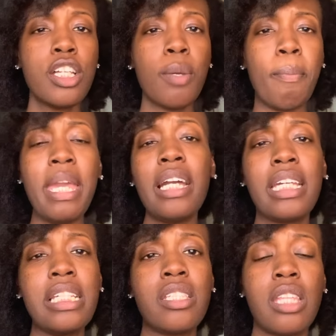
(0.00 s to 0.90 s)
Mia
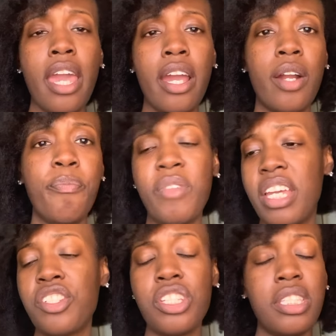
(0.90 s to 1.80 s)
gets there
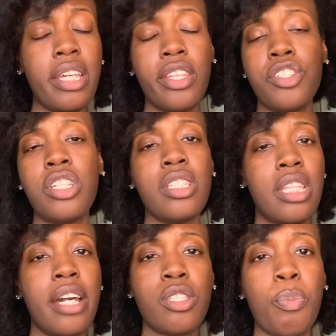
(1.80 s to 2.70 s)
and she said that she's
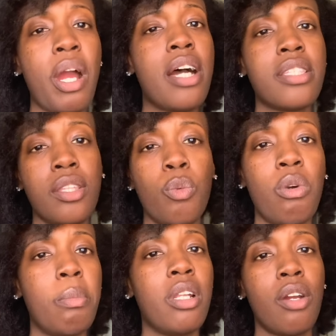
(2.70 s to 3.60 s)
not surprised that the
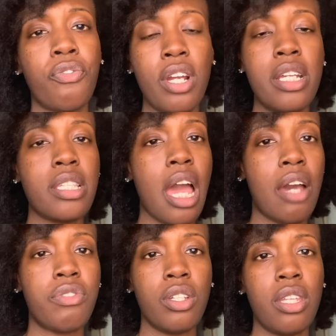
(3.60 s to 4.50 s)
women are friends
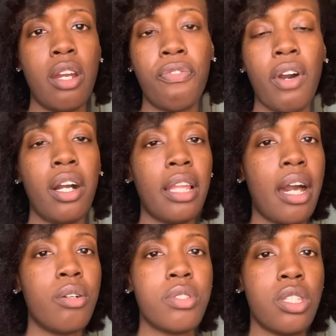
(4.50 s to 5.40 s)
after their
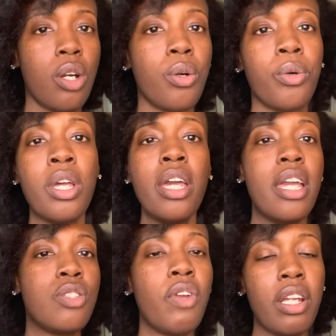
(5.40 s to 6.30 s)
fallout. So
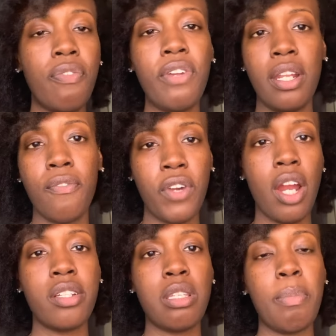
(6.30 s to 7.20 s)
it's very fitting for
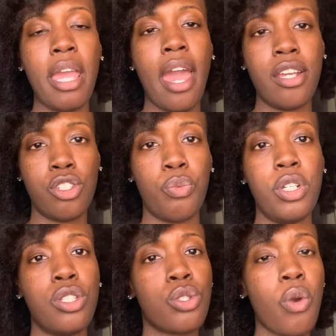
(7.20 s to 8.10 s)
her to be at
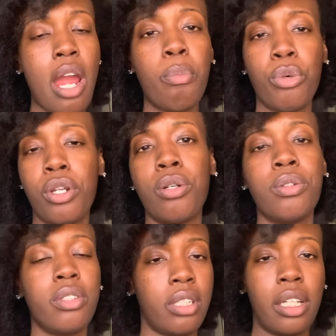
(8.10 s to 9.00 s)
Charisse's crab
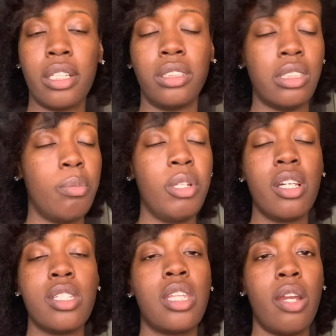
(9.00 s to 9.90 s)
boil, like I said,
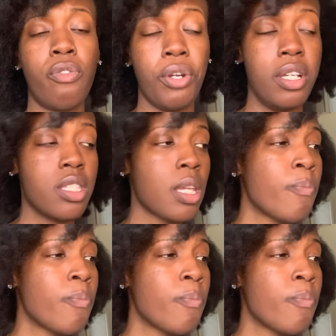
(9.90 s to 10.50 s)
because they're friends.